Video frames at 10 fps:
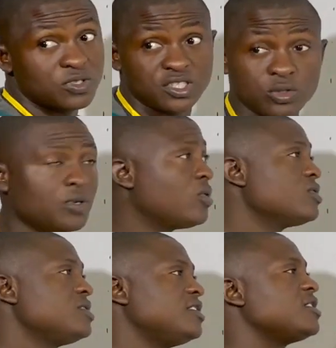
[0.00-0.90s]
to be 0
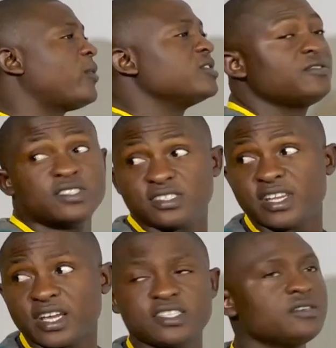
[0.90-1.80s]
because this is positive, this
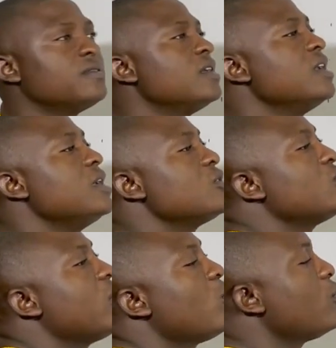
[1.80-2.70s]
is negative.
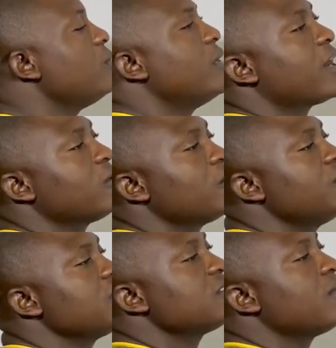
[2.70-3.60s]
So then open the bracket
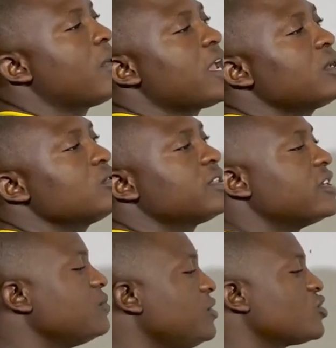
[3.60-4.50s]
of this, minus
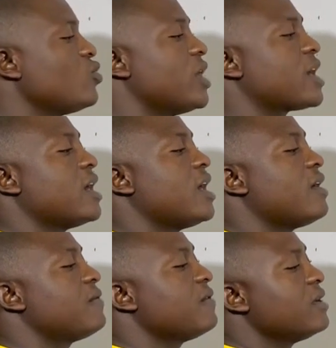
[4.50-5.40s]
times b squared, I can
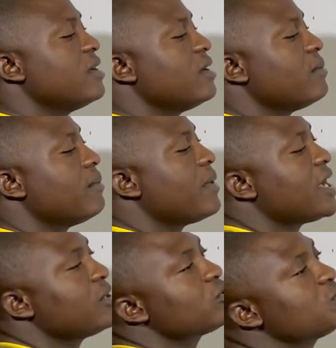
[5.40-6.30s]
have
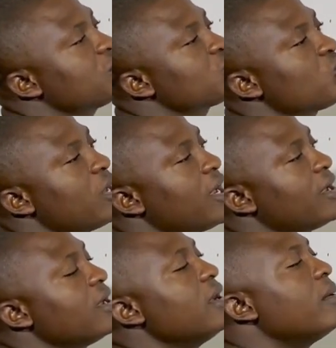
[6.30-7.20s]
minus b
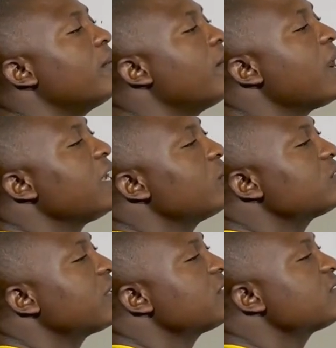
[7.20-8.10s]
squared,
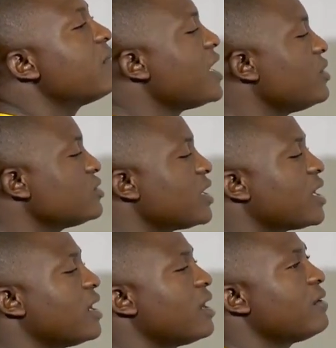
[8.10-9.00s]
minus times minus, I
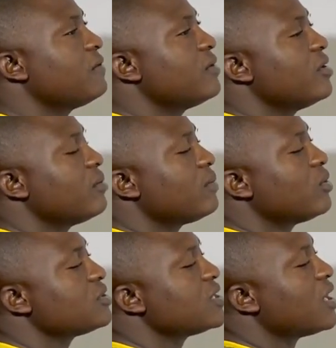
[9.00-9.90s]
can have
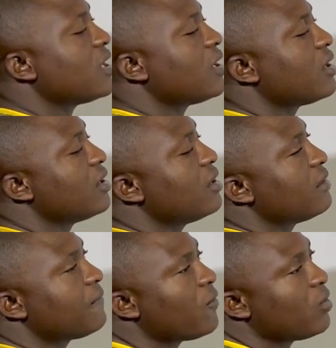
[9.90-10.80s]
plus
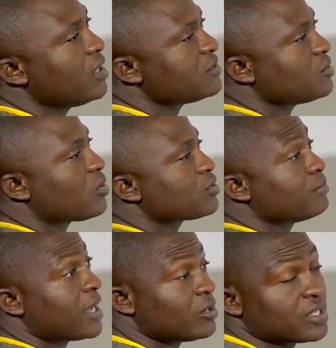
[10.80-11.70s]
4 because
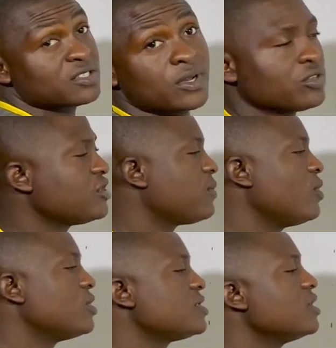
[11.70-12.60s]
minus times minus is
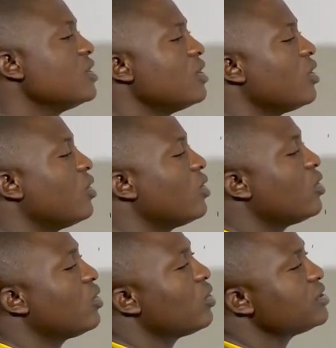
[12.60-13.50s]
plus,
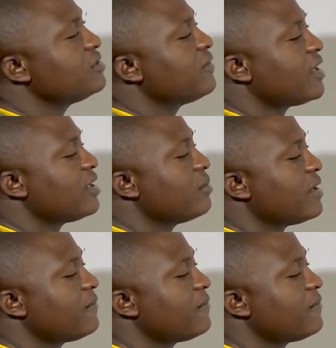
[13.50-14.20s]
all divided by